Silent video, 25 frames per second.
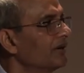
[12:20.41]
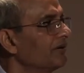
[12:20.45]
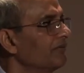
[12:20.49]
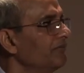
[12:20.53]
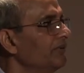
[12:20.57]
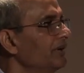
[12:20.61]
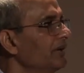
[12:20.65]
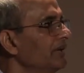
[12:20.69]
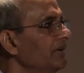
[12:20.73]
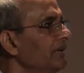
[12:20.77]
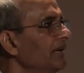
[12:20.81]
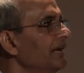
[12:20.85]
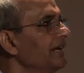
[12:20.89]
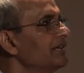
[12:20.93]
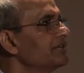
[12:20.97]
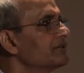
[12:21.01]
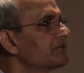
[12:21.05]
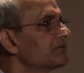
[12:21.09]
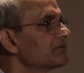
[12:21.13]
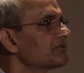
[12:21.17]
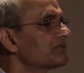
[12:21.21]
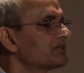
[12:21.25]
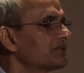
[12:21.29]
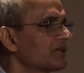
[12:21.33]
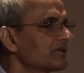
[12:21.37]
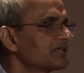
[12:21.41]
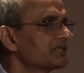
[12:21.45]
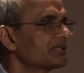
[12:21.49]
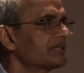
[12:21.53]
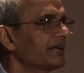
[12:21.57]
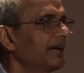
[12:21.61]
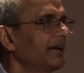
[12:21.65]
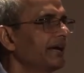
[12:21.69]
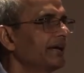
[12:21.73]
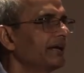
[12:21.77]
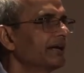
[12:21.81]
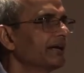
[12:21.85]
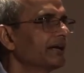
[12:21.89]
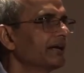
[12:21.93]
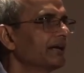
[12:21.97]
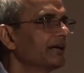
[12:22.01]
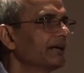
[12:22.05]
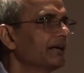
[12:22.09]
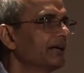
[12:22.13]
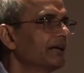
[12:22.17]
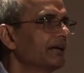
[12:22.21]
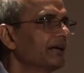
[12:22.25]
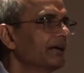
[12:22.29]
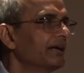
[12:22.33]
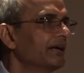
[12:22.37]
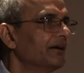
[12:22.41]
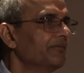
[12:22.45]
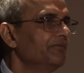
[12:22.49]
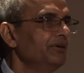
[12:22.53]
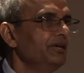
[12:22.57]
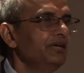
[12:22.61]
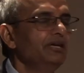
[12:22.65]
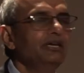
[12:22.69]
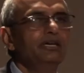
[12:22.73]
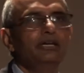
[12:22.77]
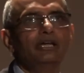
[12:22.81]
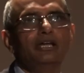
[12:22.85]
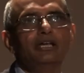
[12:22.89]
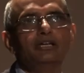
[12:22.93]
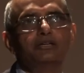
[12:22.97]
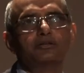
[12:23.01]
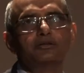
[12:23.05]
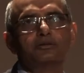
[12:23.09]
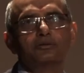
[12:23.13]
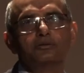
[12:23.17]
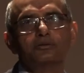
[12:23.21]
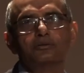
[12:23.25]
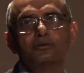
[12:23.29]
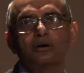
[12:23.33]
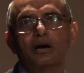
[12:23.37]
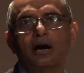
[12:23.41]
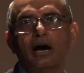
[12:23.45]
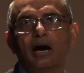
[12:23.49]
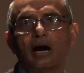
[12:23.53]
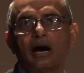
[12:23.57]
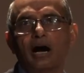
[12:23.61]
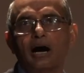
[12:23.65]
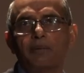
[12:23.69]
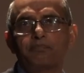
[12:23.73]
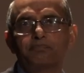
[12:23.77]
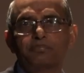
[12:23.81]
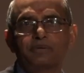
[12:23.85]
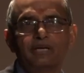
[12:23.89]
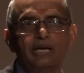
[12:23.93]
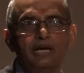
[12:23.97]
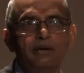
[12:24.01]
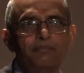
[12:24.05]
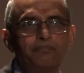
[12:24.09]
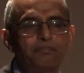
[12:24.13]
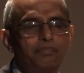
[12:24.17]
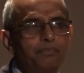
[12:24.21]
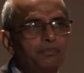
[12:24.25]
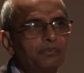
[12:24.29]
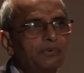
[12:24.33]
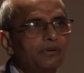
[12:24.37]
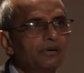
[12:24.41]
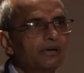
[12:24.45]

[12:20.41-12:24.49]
We need to sustain, we need to upkeep